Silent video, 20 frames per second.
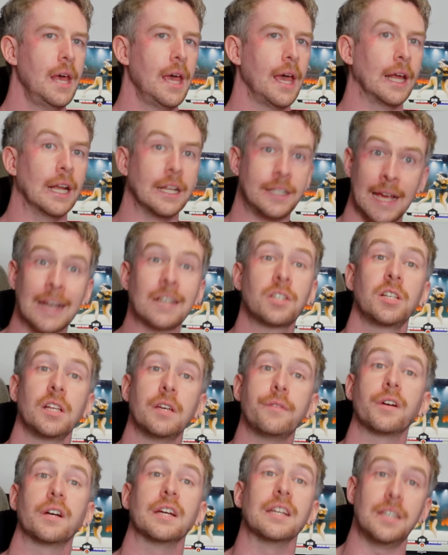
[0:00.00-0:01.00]
and it's actually
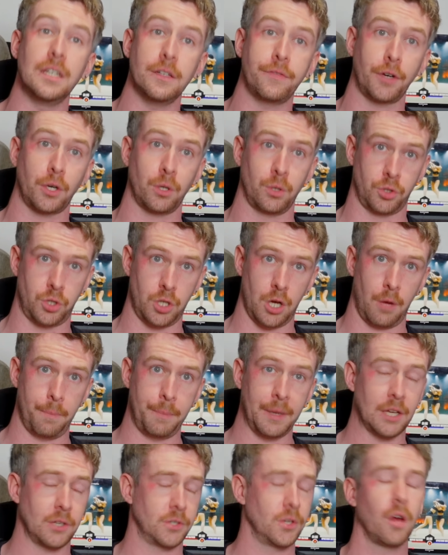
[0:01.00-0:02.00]
a very difficult job
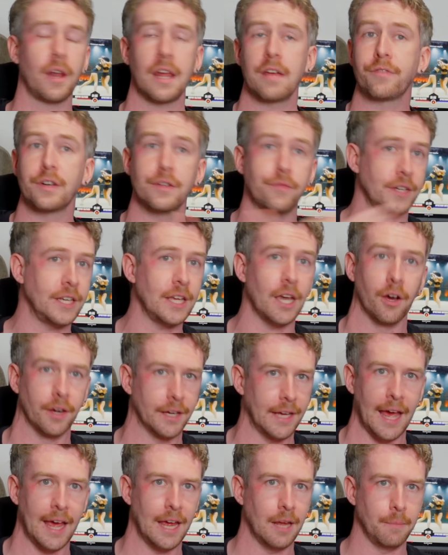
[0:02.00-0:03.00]
because not every video
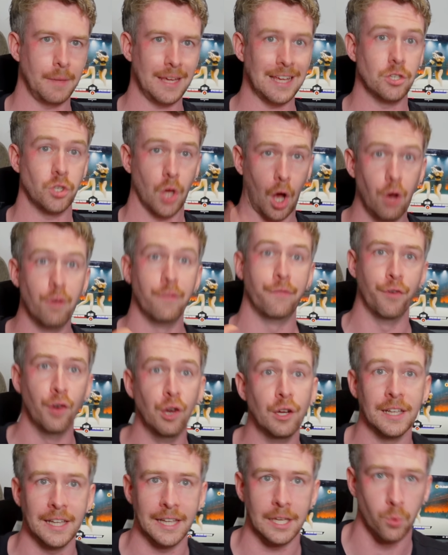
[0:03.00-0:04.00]
game is
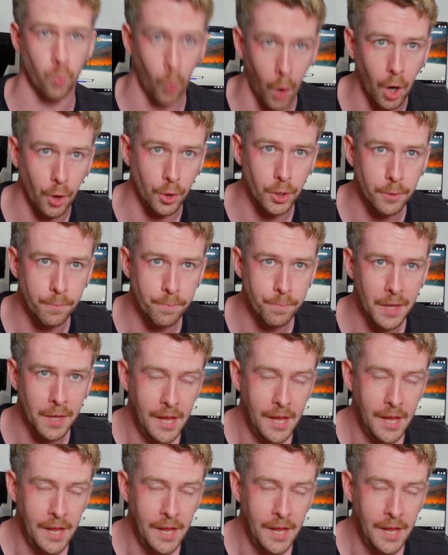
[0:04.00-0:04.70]
overtly woke.